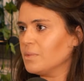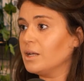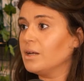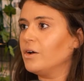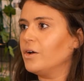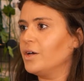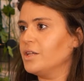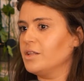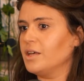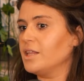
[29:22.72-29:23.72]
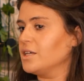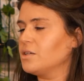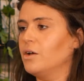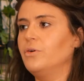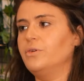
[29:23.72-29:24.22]
And that's the only
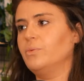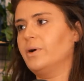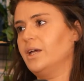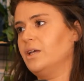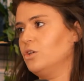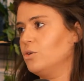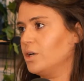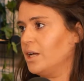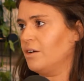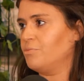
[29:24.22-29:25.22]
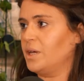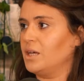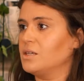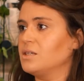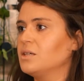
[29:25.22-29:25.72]
way you can have peace,
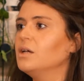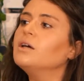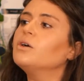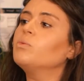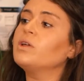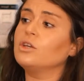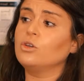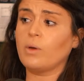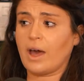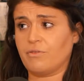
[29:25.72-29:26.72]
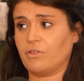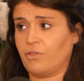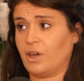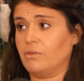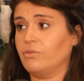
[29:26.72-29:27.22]
whether you have a faith
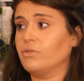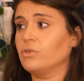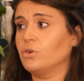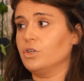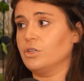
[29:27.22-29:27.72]
or you don't.